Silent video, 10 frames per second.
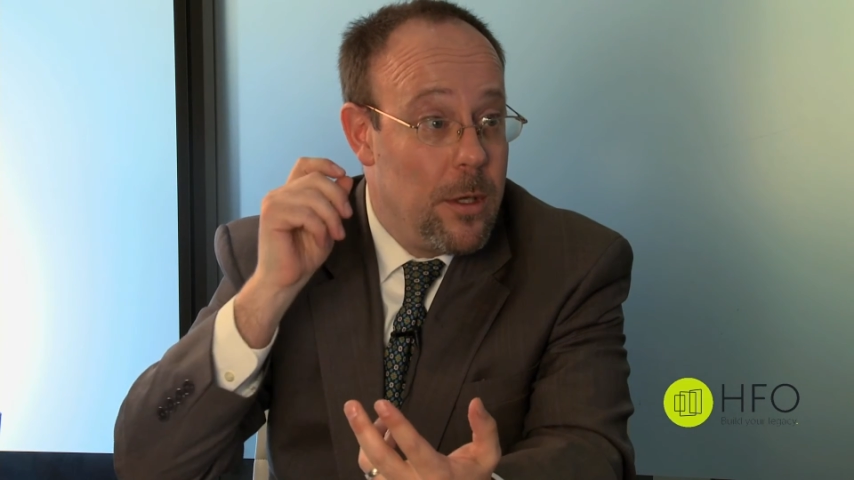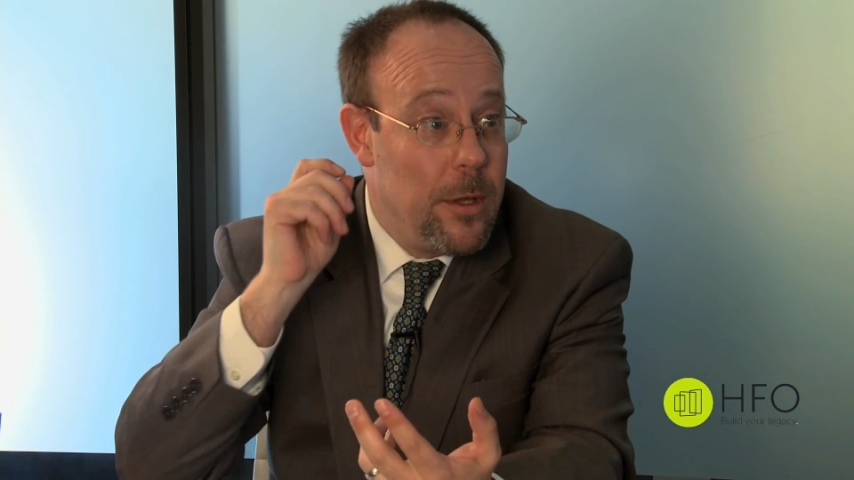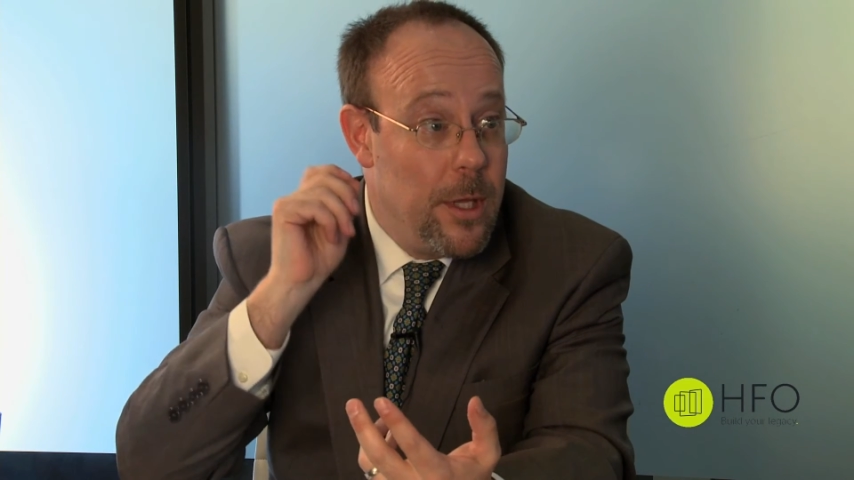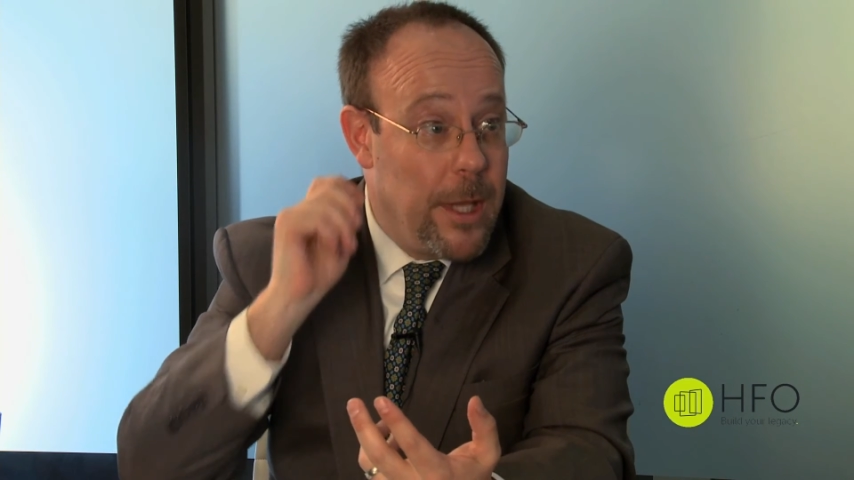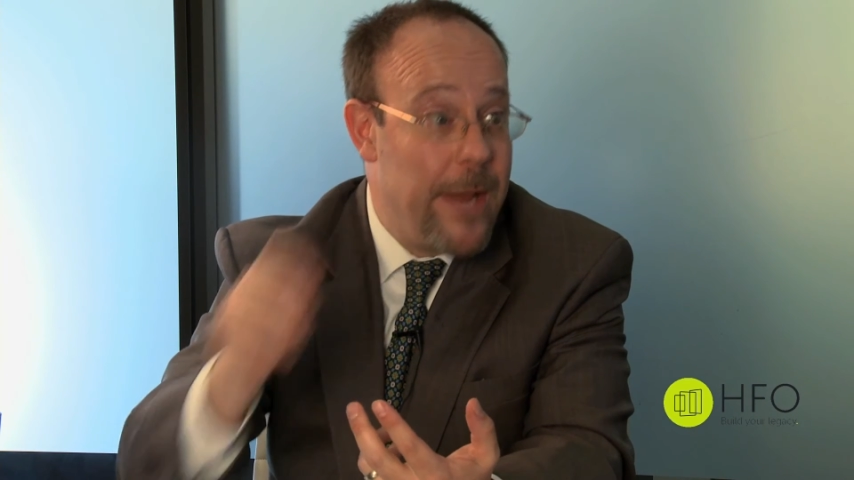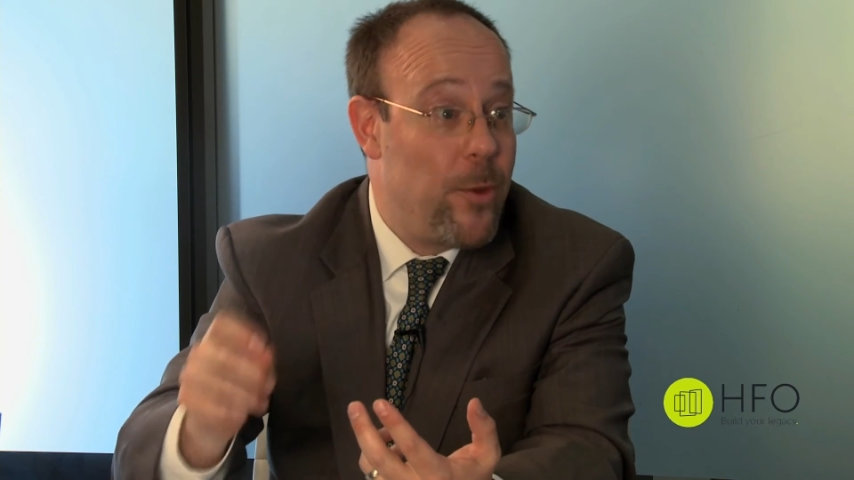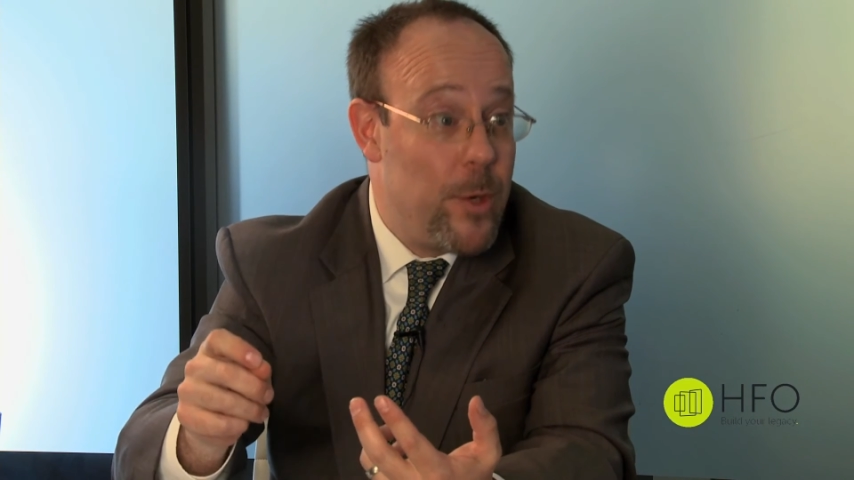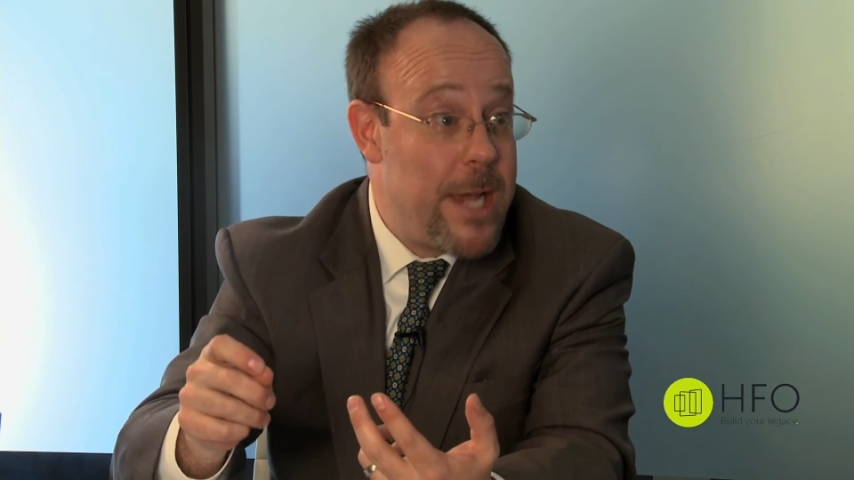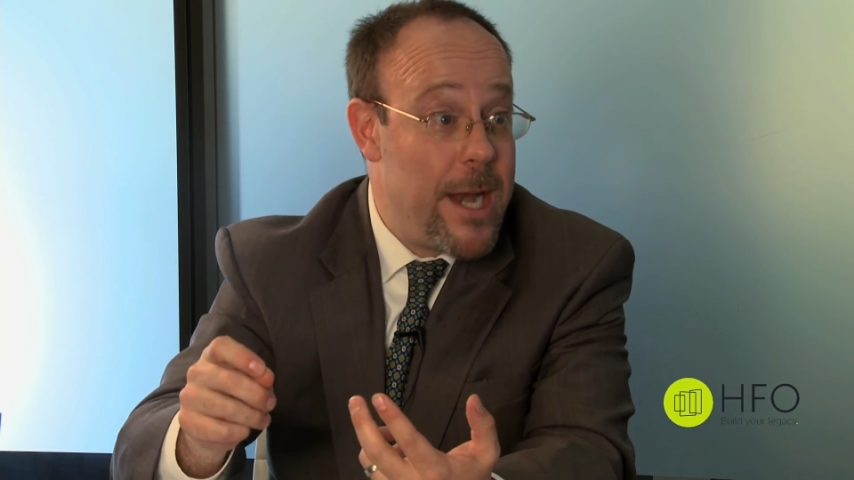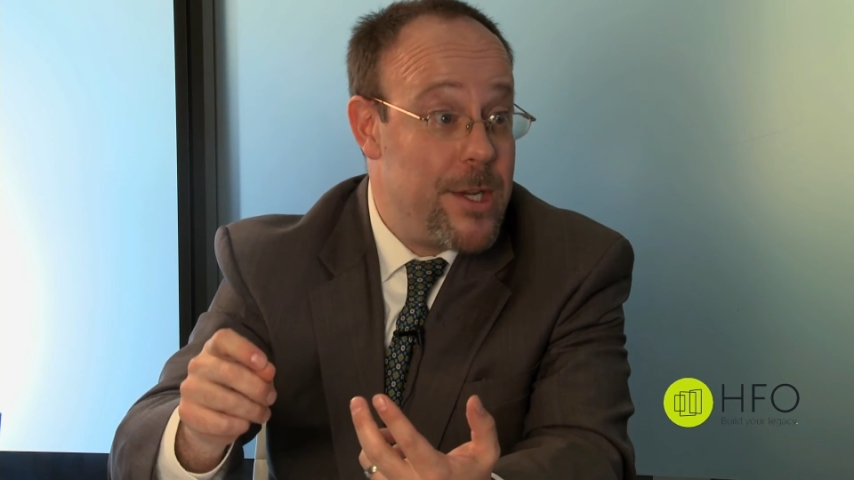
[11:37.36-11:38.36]
the
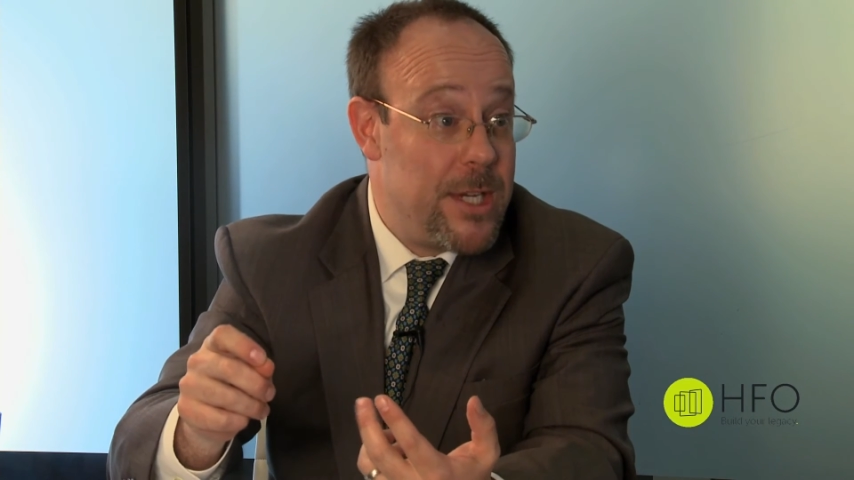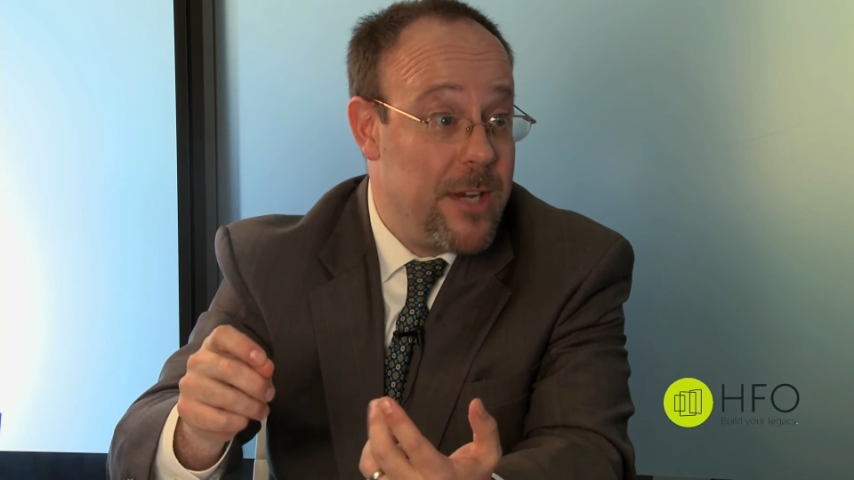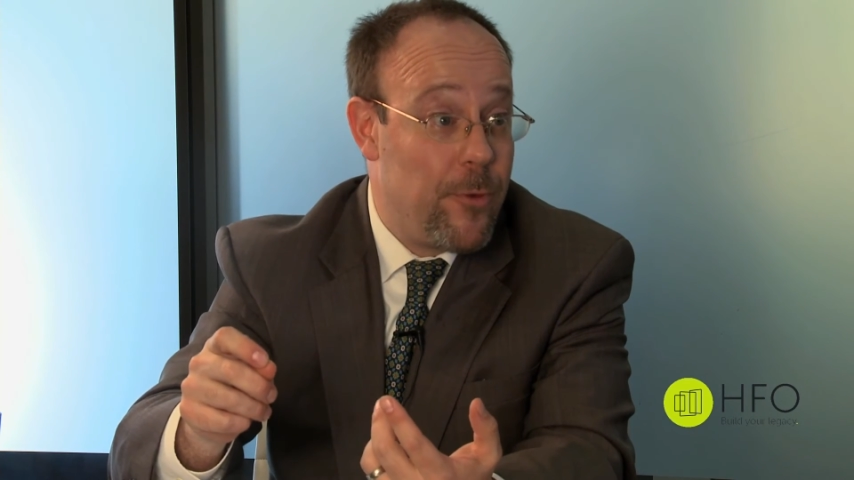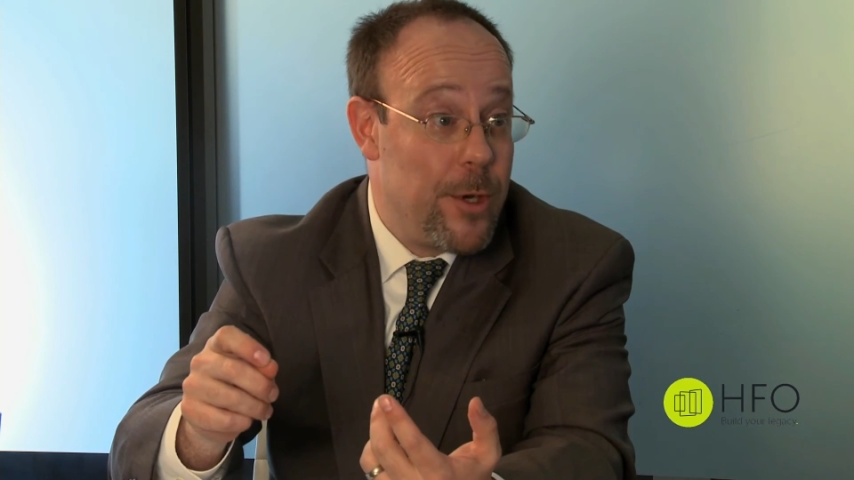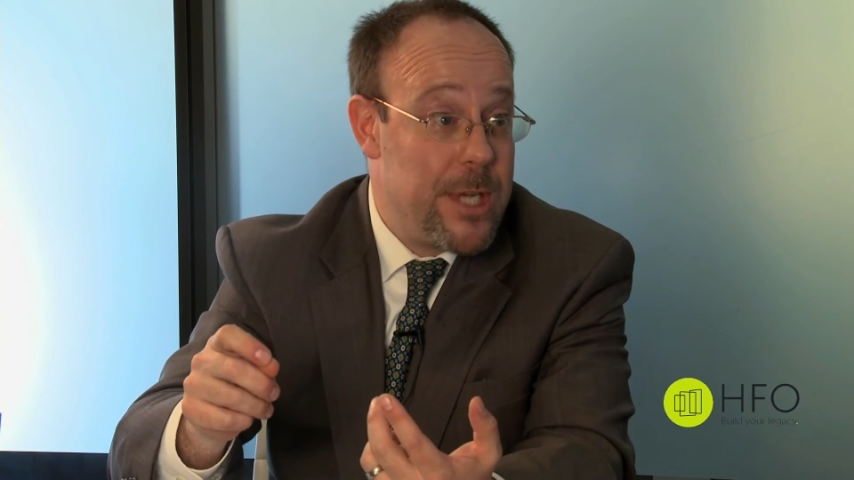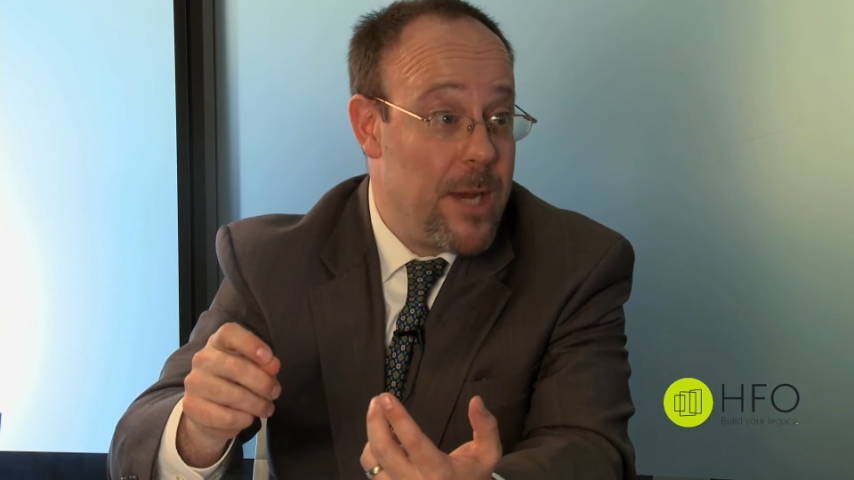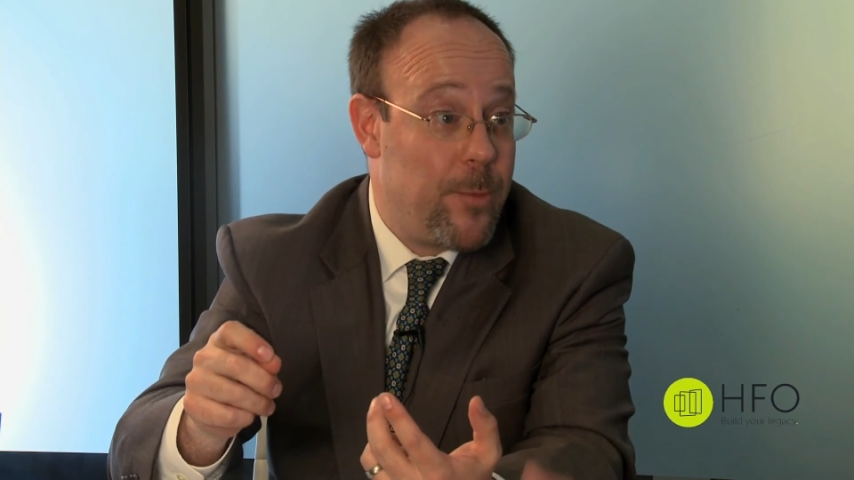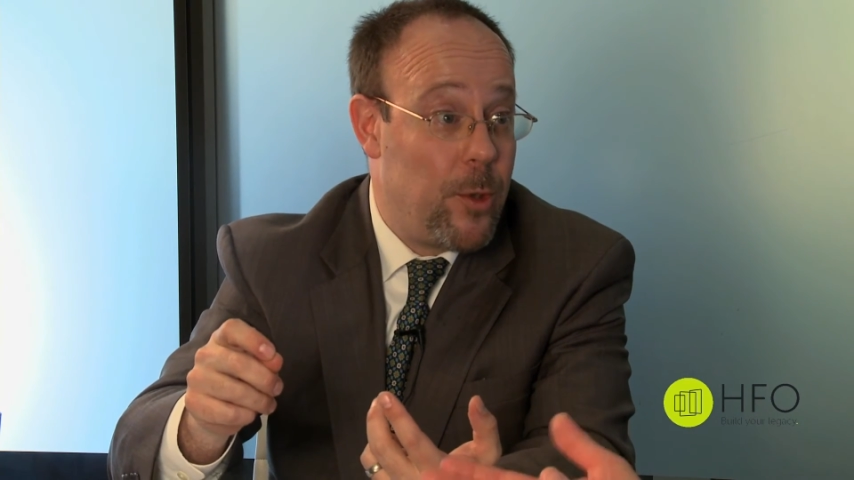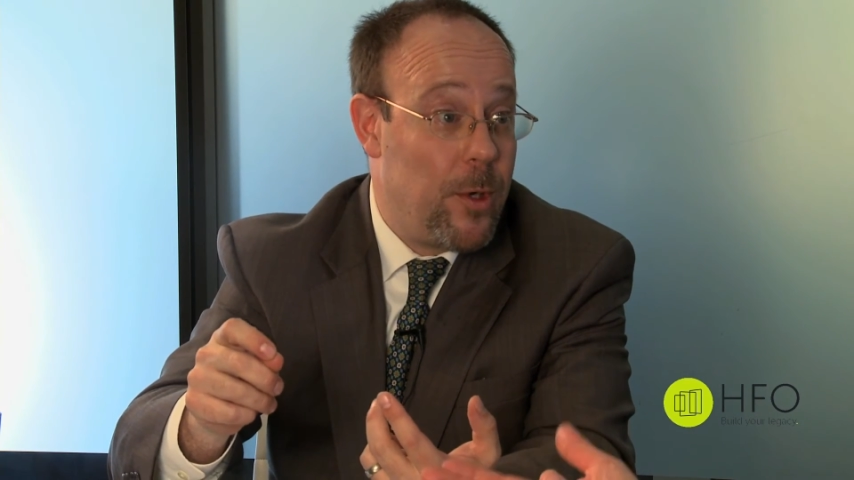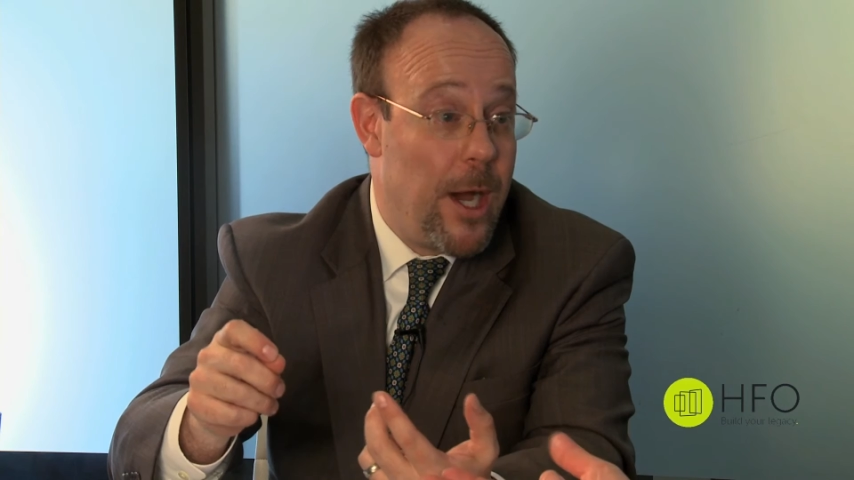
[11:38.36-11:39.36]
landlord tenancy, for example,